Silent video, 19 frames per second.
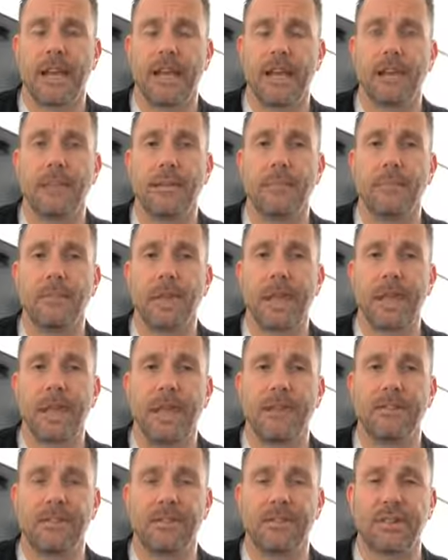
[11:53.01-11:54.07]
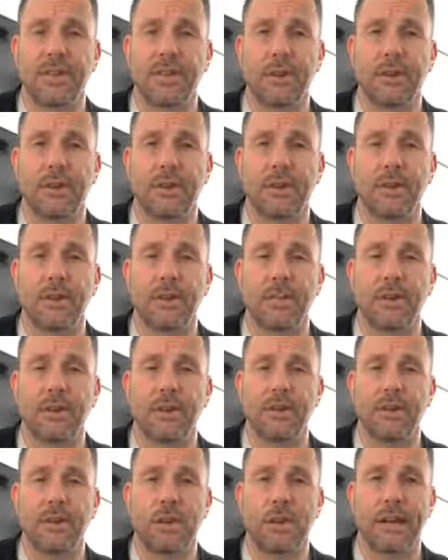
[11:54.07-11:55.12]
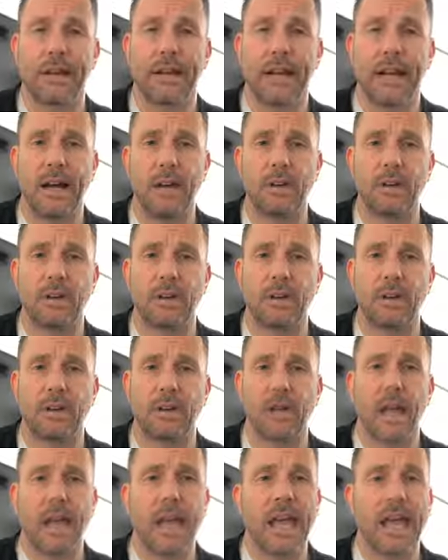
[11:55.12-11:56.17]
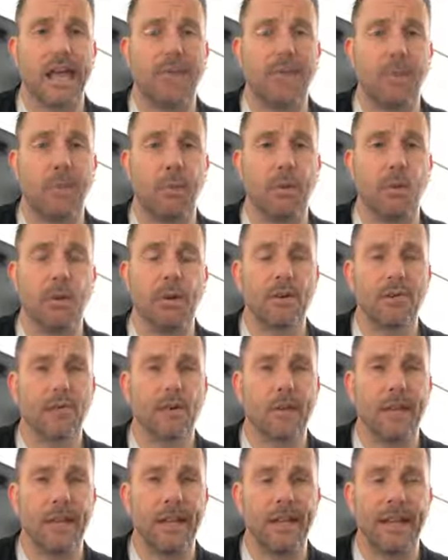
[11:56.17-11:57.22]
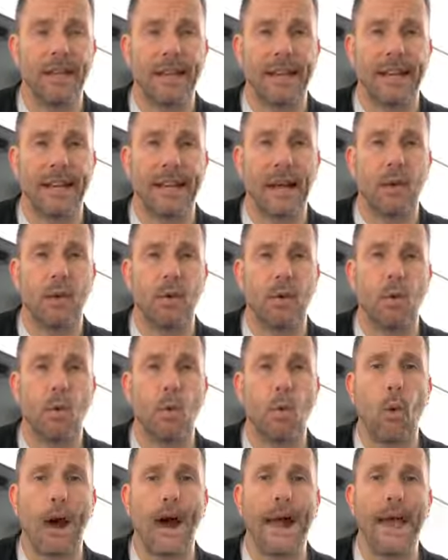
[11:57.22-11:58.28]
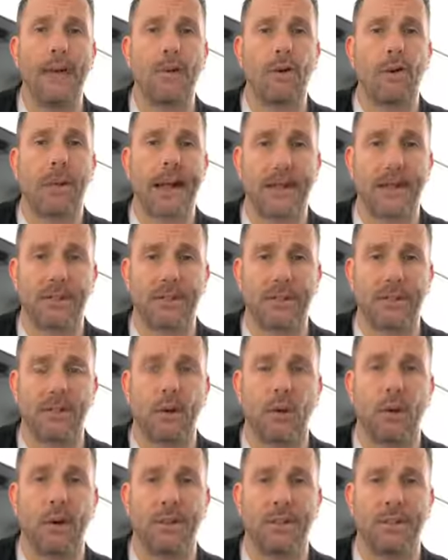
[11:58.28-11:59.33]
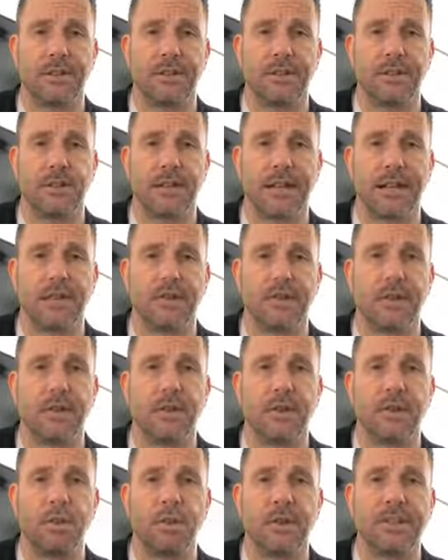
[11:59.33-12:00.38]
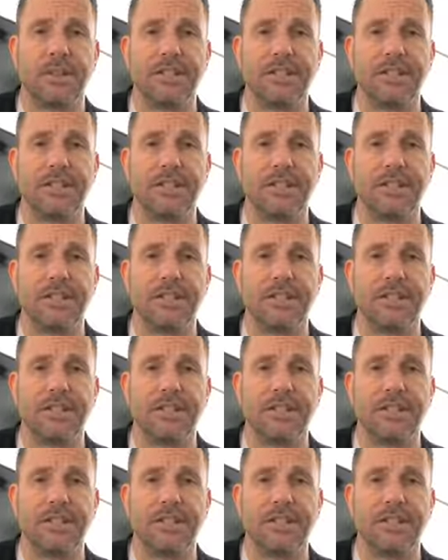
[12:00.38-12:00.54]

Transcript: And me, as a psychotherapist or a counselor, it's important for me to get out why they're asking the questions they're asking. Good